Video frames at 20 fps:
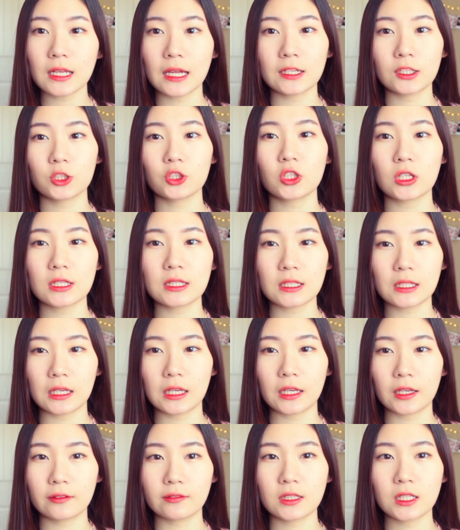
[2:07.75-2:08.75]
and it just
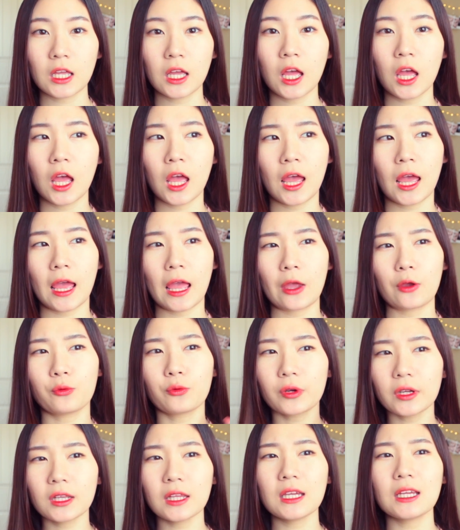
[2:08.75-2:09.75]
gives a
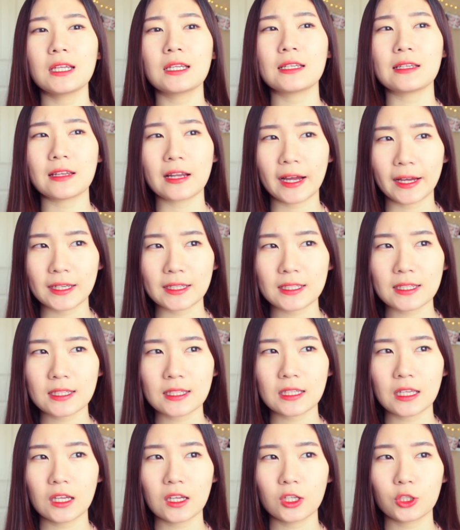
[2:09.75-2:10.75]
really
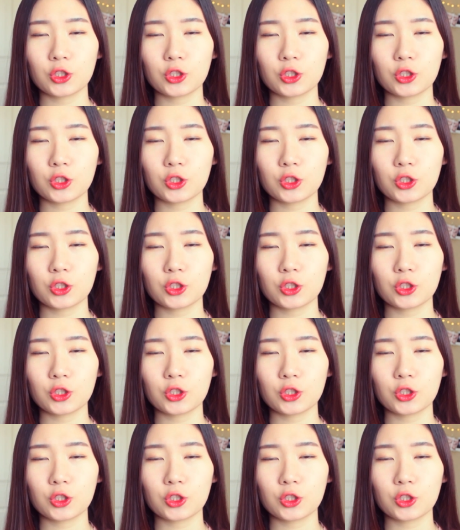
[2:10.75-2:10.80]
nice